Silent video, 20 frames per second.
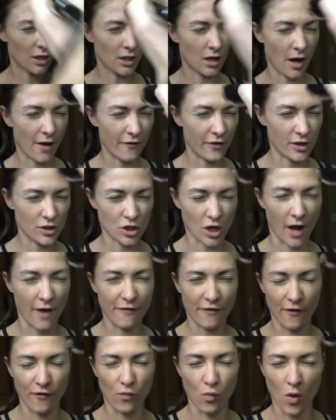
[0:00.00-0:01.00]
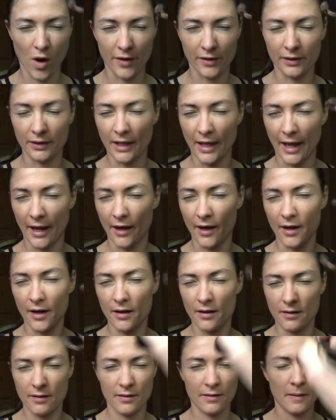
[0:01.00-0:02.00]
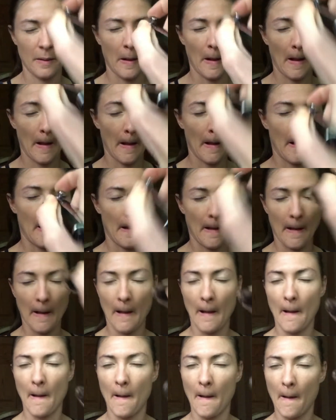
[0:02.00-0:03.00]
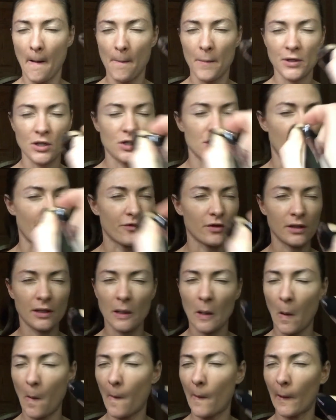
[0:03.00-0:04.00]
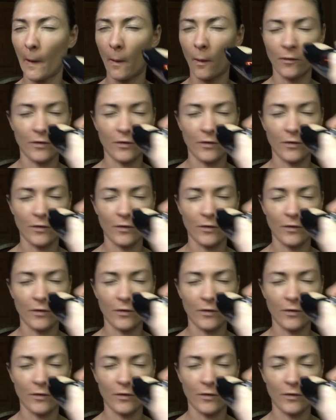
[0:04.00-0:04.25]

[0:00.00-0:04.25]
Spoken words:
coverage off of one layer, but you definitely don't want to